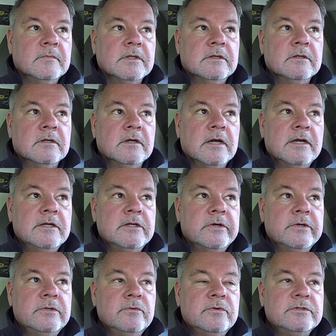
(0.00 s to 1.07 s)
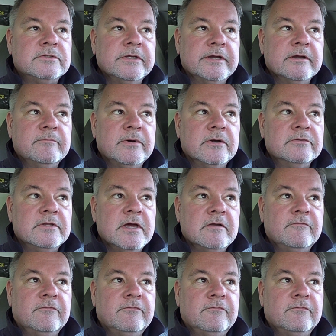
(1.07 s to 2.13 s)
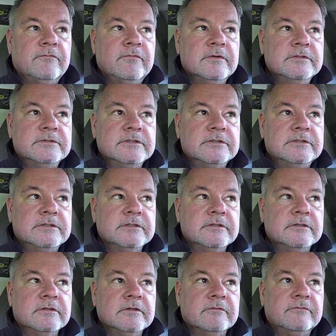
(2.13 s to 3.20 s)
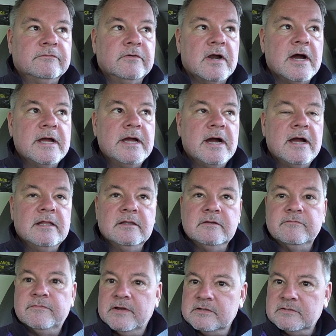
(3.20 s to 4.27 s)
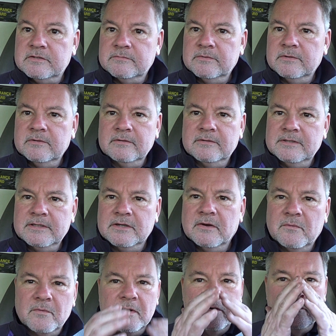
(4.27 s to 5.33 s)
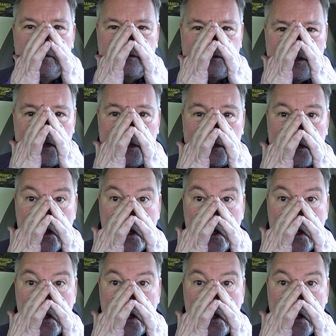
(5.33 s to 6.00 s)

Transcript: I always think about that, the Fry Island Festival, you know, where it was like,